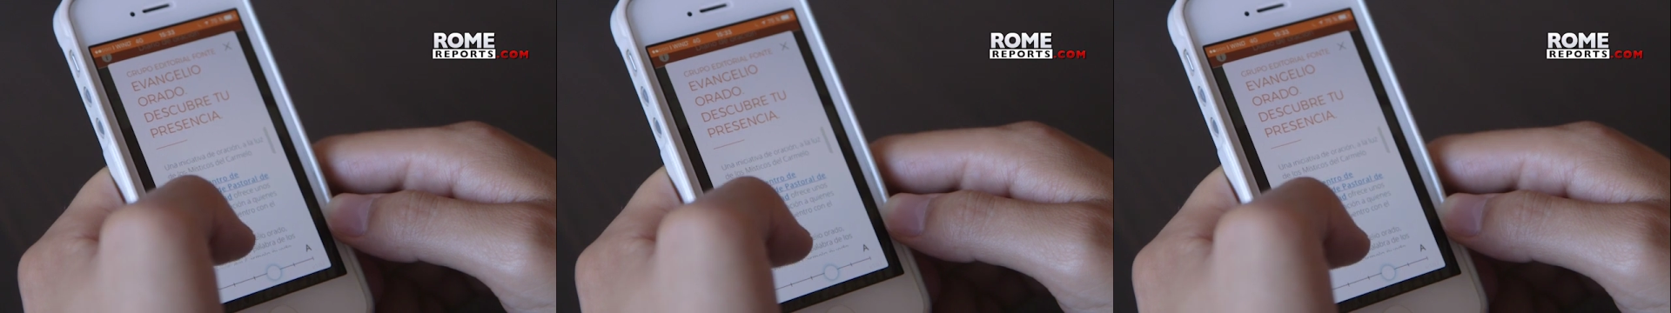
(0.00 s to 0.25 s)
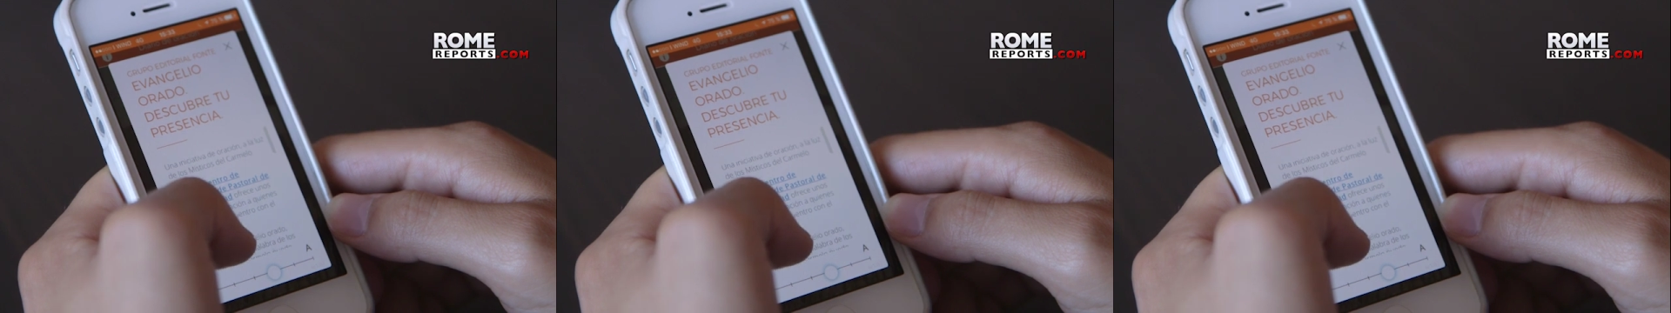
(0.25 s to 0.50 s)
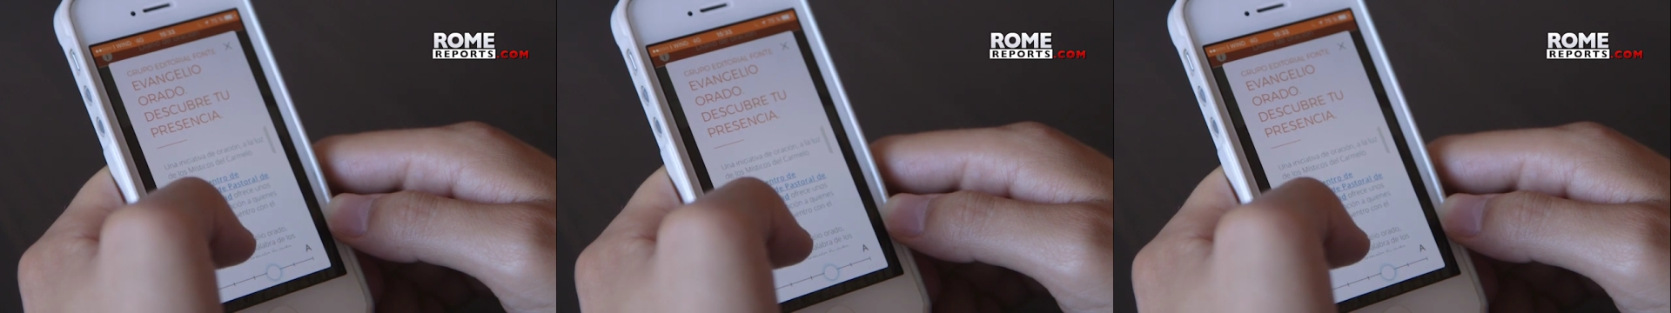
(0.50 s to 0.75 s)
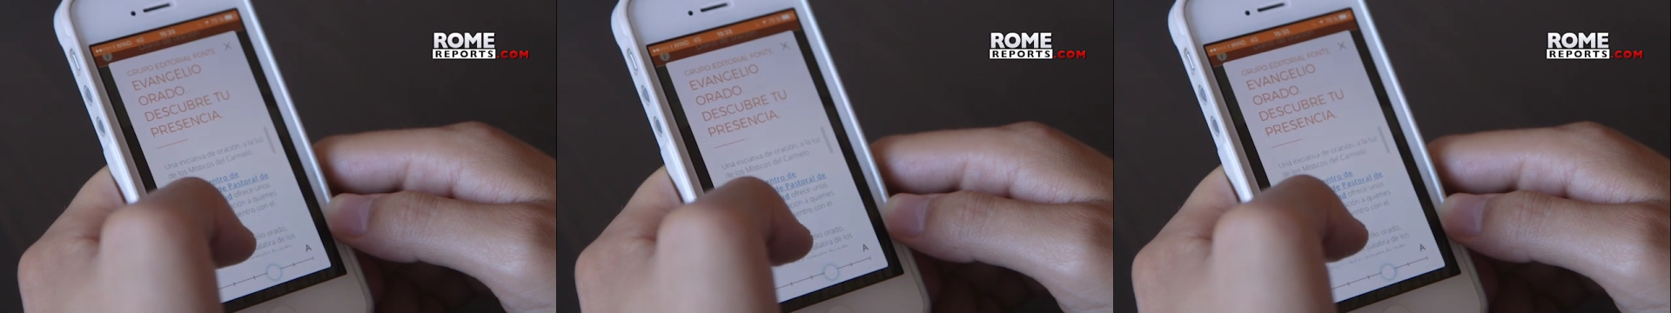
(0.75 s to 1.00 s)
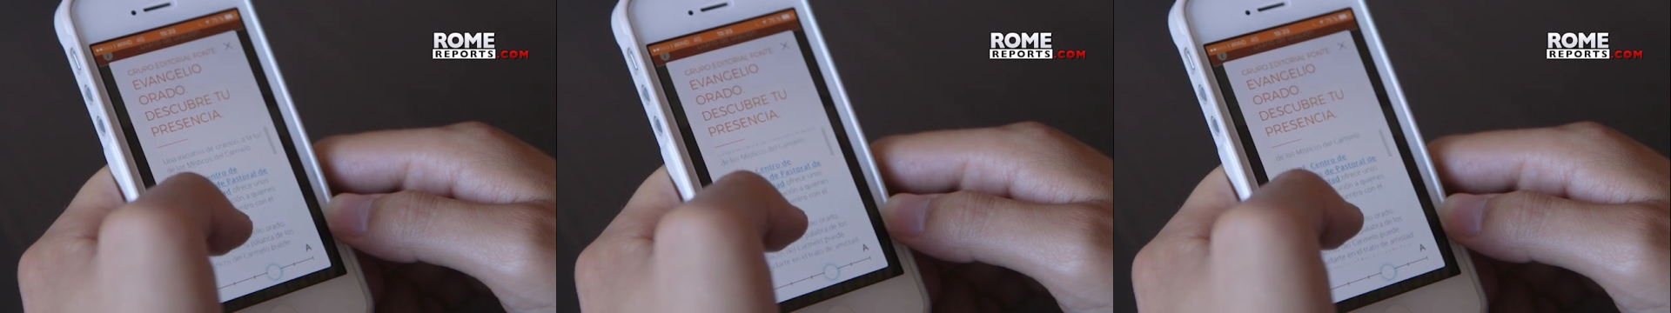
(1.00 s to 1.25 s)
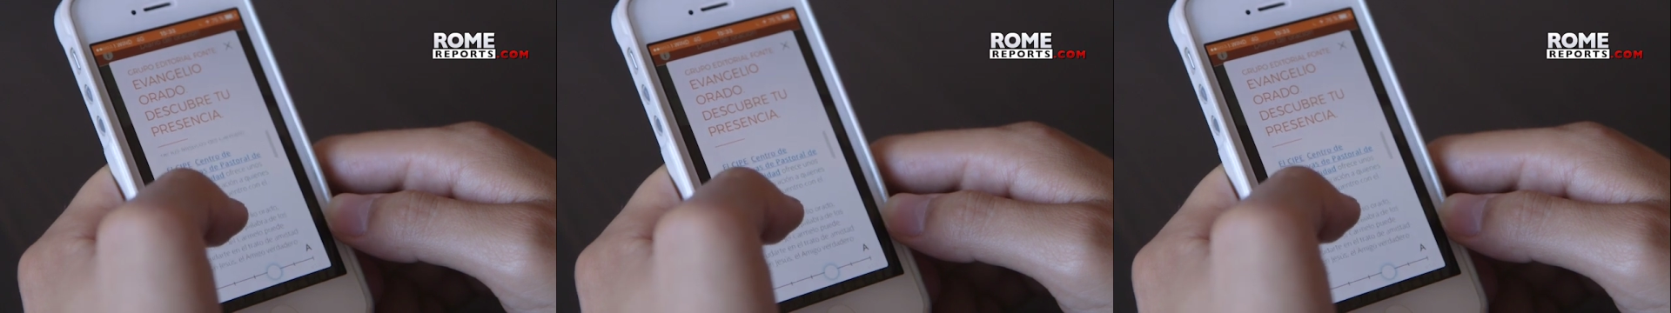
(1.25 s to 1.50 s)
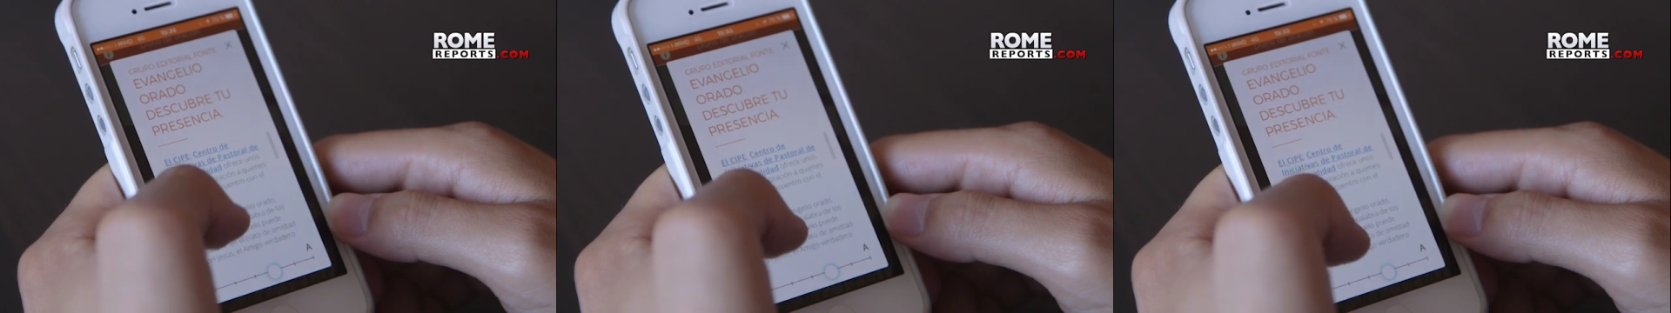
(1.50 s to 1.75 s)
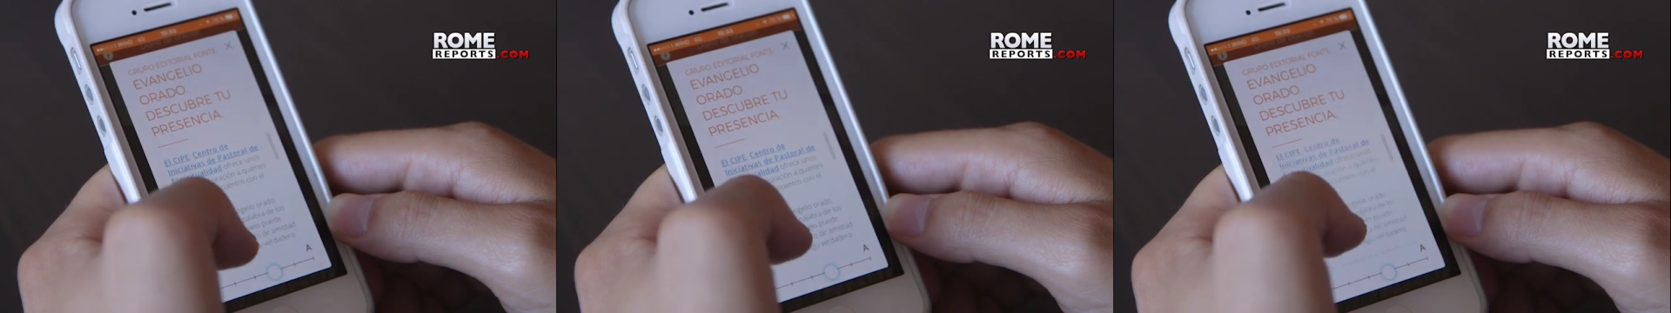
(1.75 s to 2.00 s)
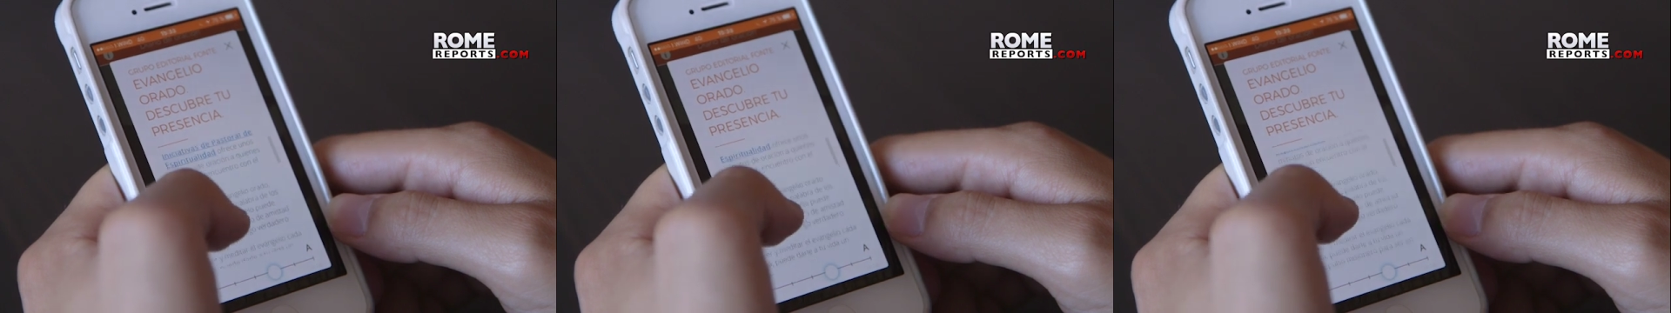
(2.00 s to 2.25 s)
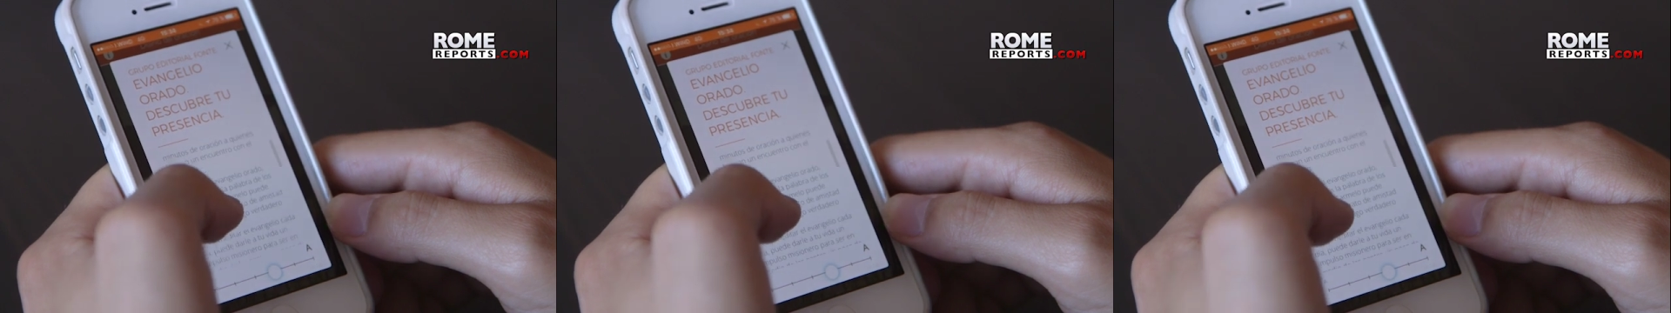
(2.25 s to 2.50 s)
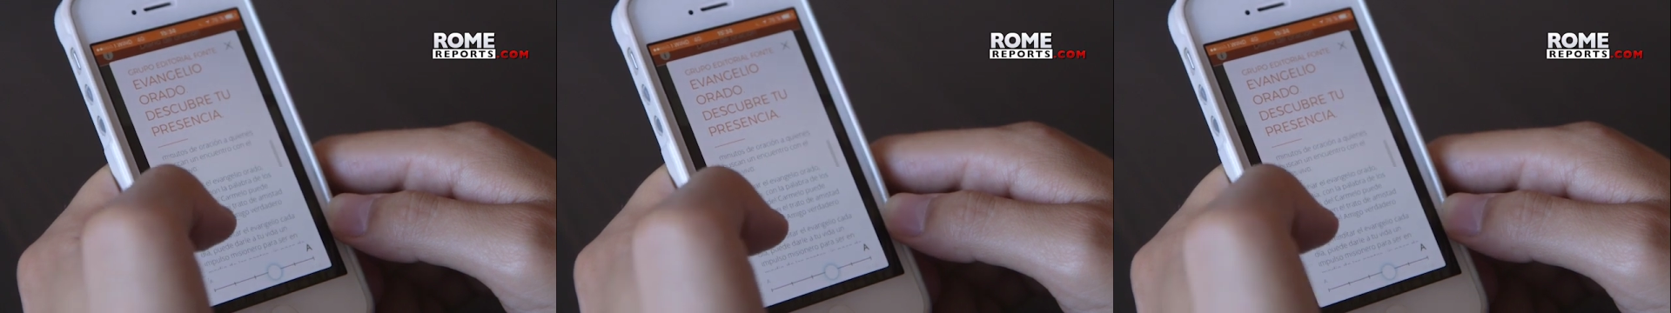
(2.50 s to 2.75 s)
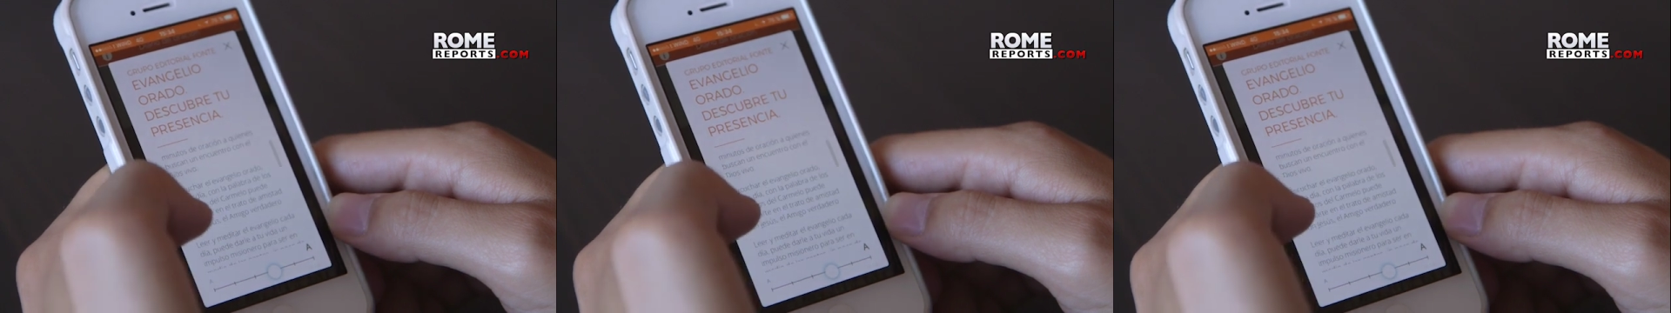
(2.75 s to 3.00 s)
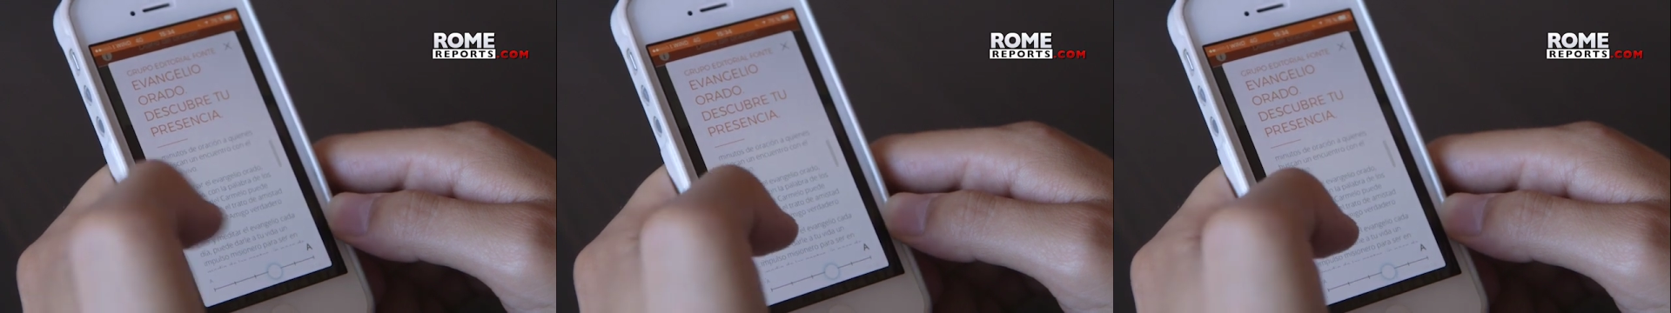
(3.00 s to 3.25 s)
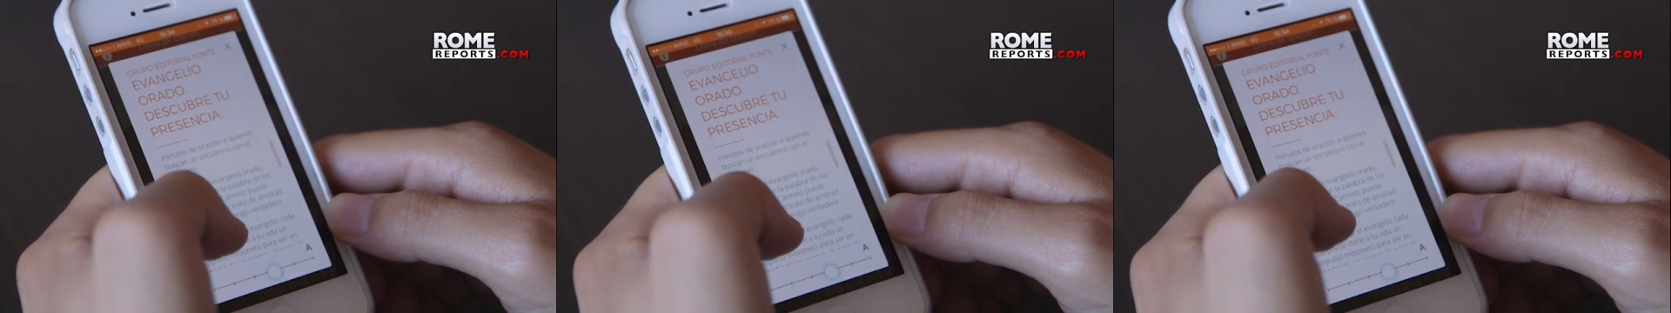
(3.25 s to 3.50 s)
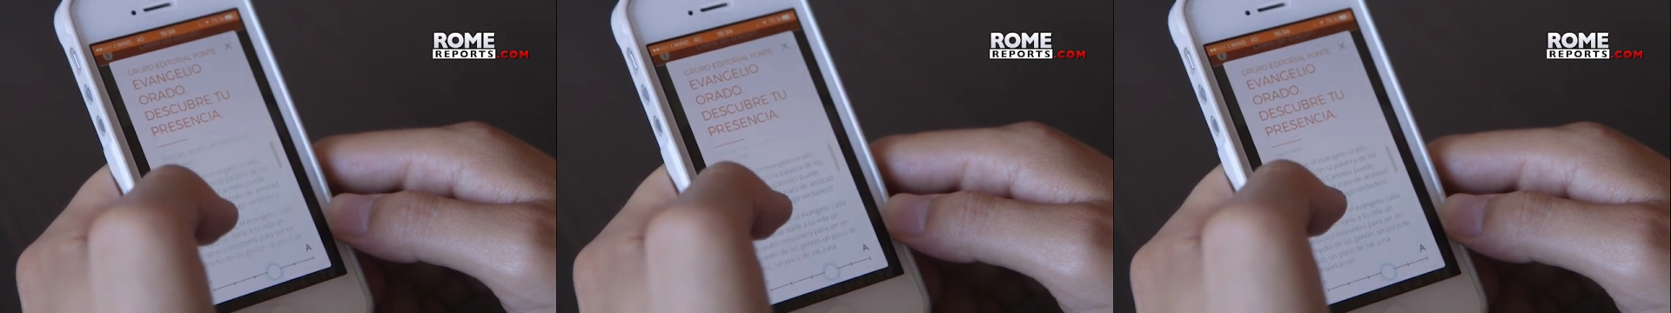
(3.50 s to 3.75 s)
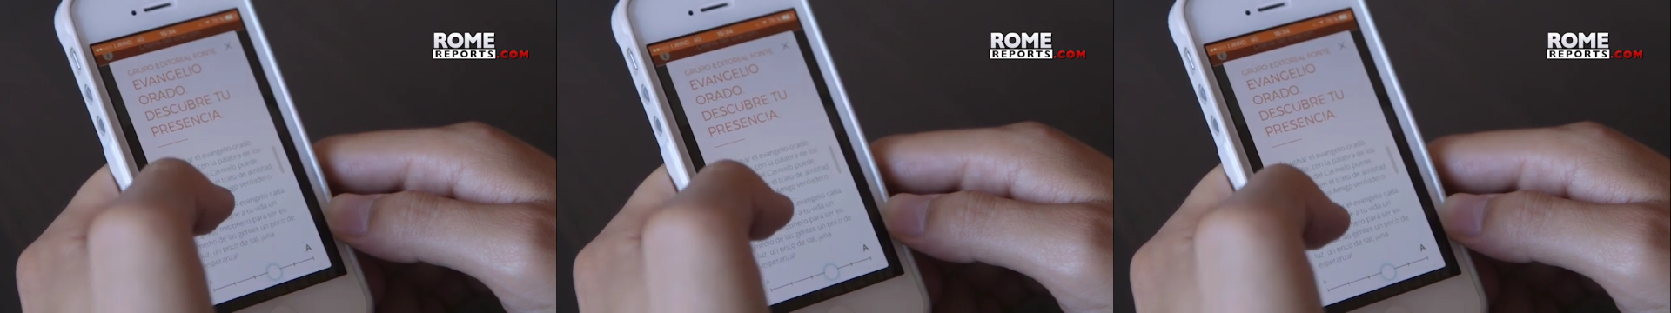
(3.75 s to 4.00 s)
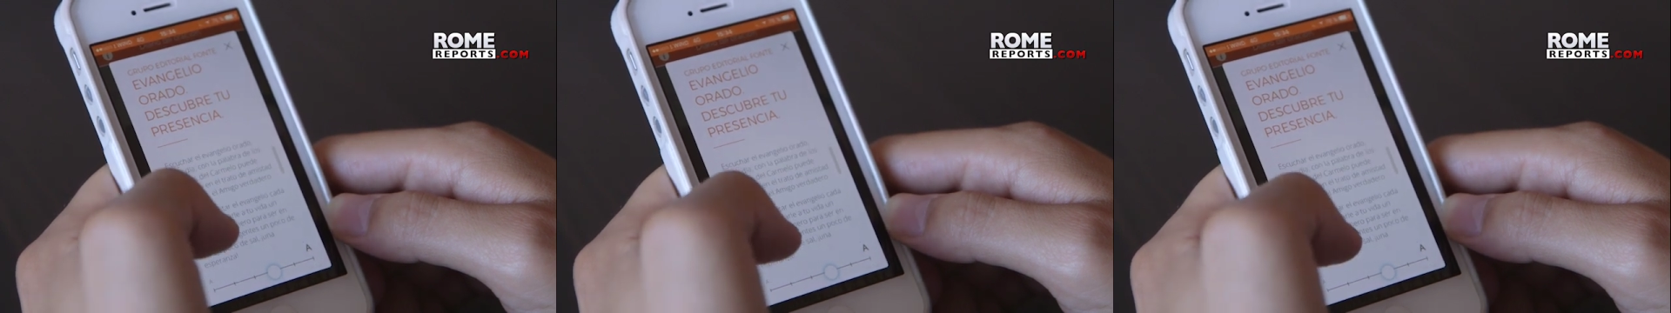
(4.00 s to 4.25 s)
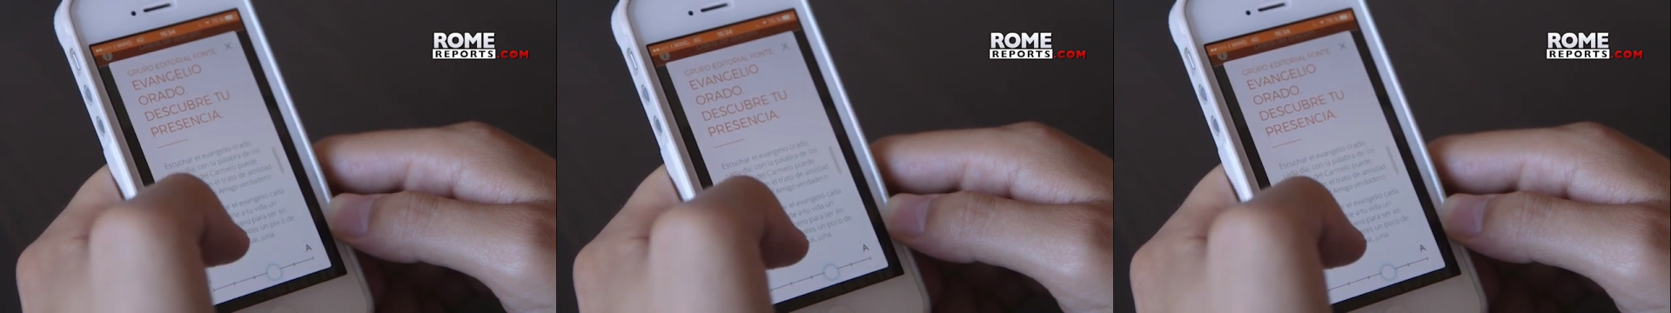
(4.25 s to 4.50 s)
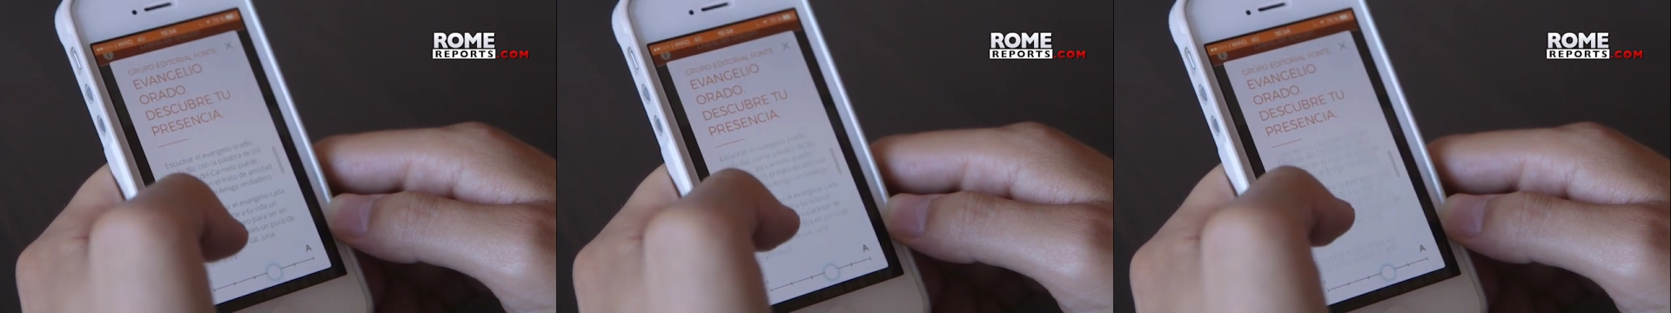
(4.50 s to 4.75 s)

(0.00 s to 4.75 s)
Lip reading: (no speaker visible)